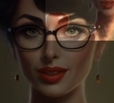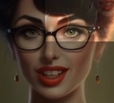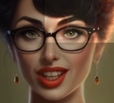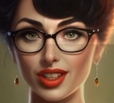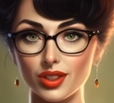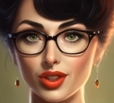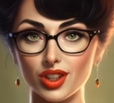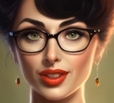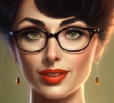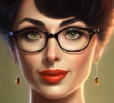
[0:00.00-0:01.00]

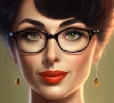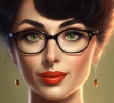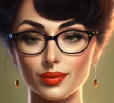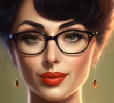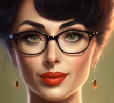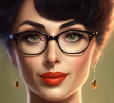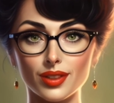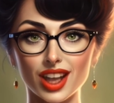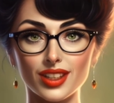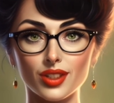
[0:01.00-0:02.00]
Conclusion.
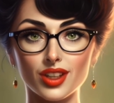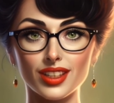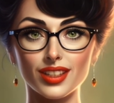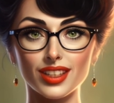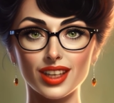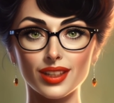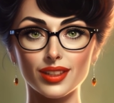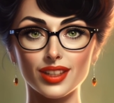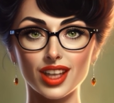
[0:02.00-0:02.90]
As you can see,